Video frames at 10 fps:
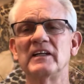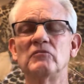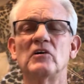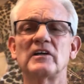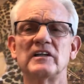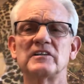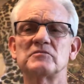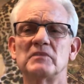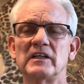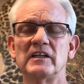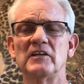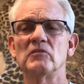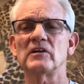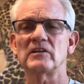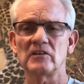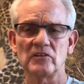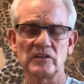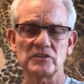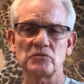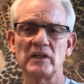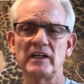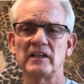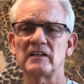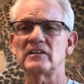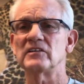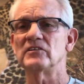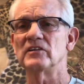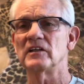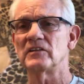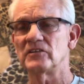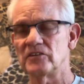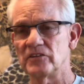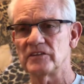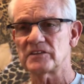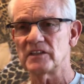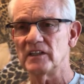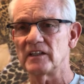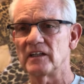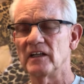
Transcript: he wanted his money, and he wanted to go his way and to do his thing.